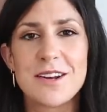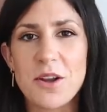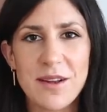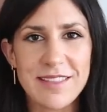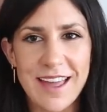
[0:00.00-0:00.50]

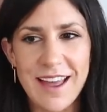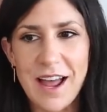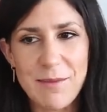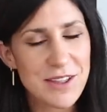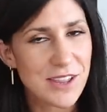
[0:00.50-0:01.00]
knowing
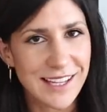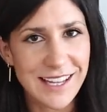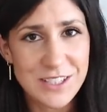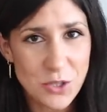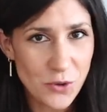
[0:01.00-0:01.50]
that I'm
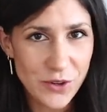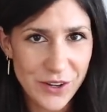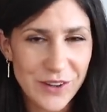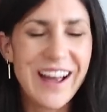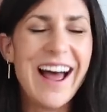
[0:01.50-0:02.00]
actually a tall
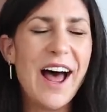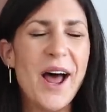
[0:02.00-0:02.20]
girl,